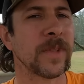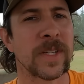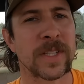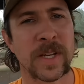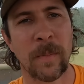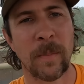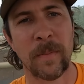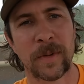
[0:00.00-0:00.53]

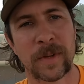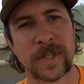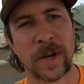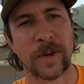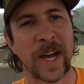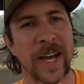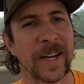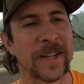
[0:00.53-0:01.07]
So
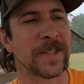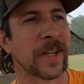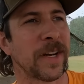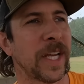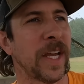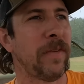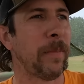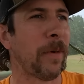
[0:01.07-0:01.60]
Kaylin's going
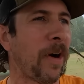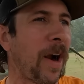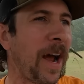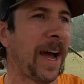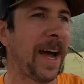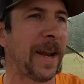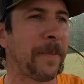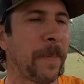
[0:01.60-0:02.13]
to give him a
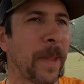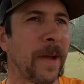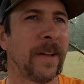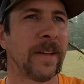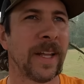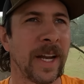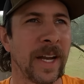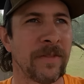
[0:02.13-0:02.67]
ride.
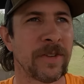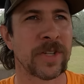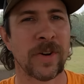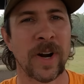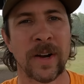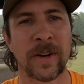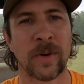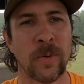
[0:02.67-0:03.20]
They live just
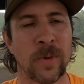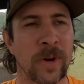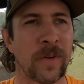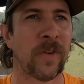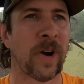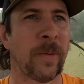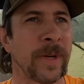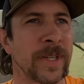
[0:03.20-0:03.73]
around the corner
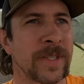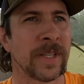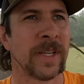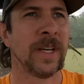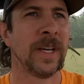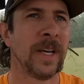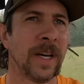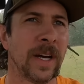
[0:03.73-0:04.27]
from us.
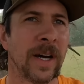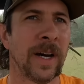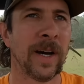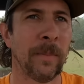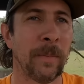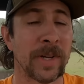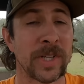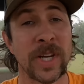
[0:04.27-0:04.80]

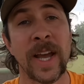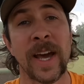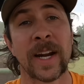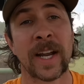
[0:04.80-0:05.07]
But she had a